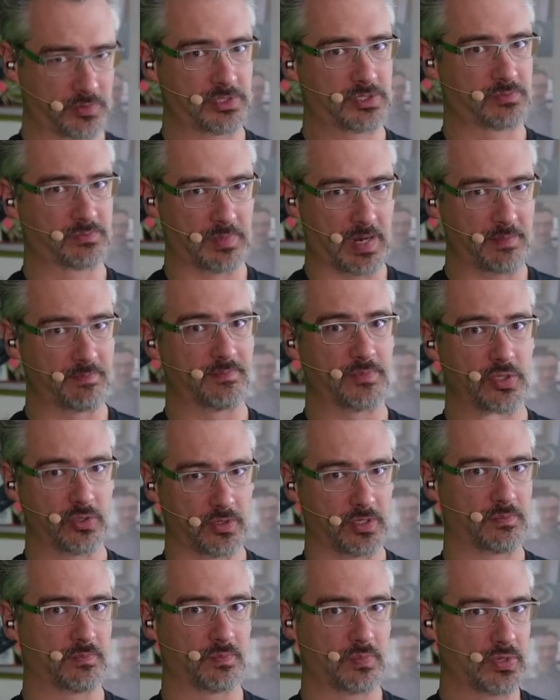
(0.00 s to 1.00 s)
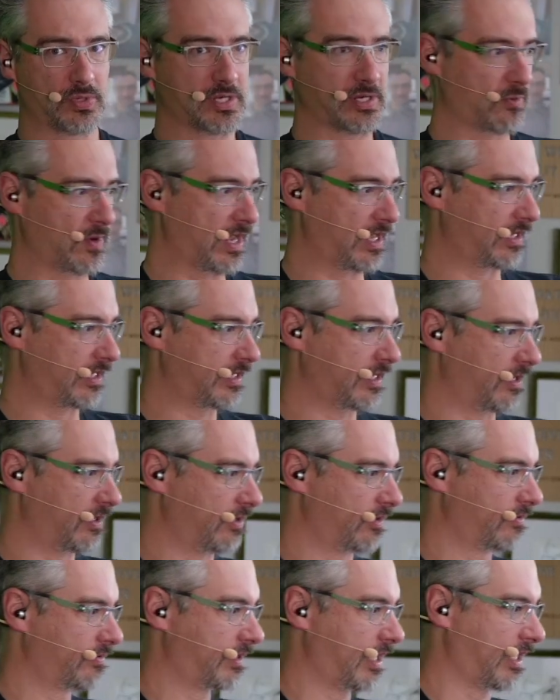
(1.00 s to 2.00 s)
I'm doing pretty well
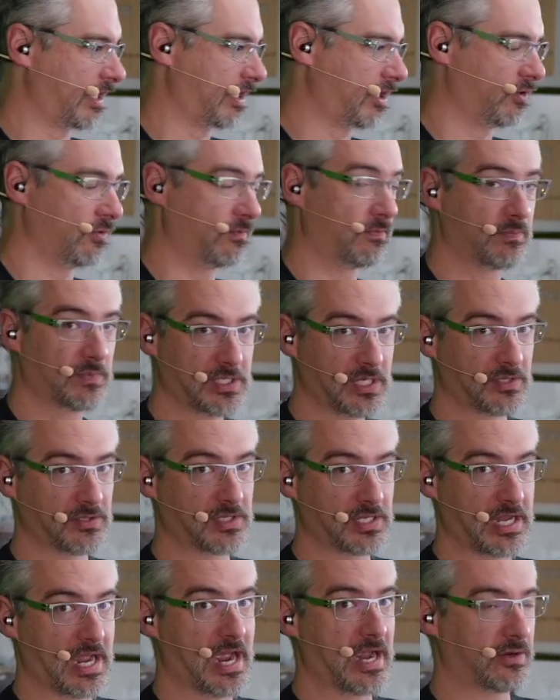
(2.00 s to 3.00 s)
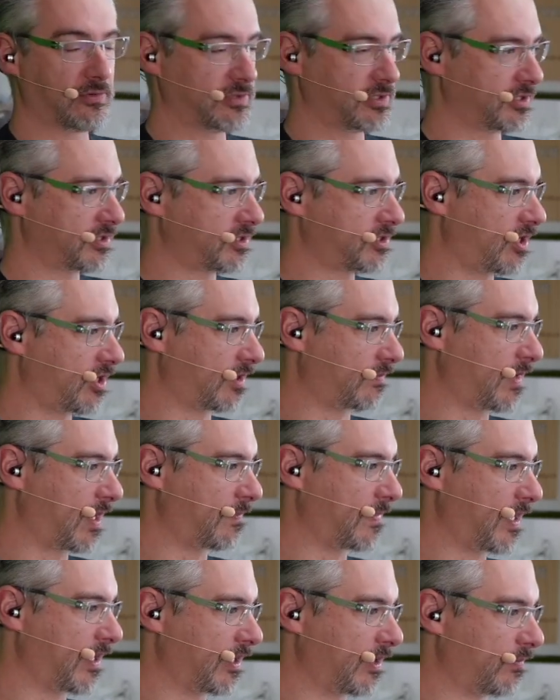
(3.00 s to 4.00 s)
here. Thank you, says the guy who's just talking
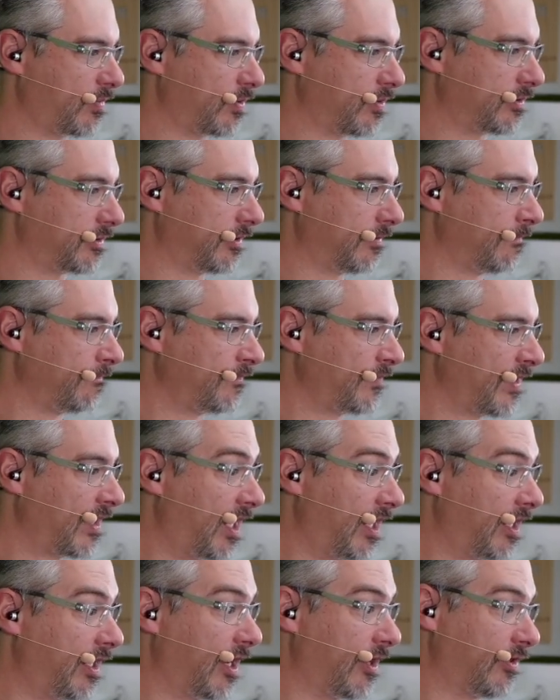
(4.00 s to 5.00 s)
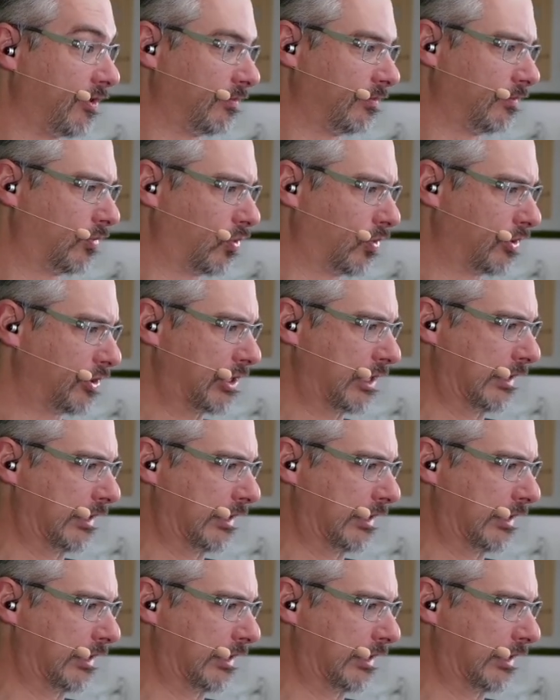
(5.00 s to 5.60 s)
about buying a Porsche. Another Porsche.